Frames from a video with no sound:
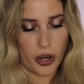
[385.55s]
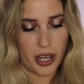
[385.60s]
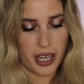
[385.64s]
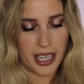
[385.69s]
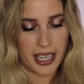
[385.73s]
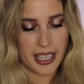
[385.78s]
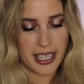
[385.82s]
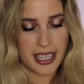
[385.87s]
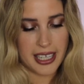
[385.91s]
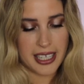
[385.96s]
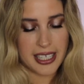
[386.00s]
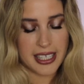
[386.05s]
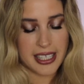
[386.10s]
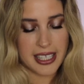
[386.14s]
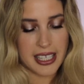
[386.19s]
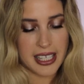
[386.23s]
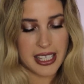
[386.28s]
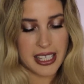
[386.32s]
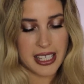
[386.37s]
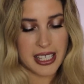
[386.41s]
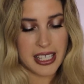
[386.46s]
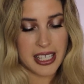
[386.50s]
it is
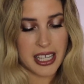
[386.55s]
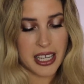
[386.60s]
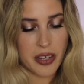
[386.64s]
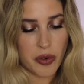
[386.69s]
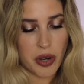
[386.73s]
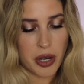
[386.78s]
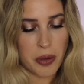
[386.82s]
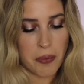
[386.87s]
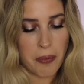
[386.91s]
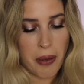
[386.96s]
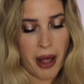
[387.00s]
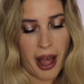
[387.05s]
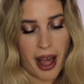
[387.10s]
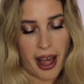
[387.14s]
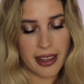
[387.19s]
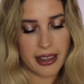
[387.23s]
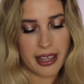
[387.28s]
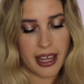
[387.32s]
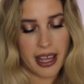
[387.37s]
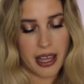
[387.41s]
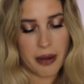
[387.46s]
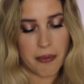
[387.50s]
the Secret
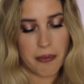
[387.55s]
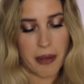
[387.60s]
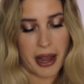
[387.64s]
Palette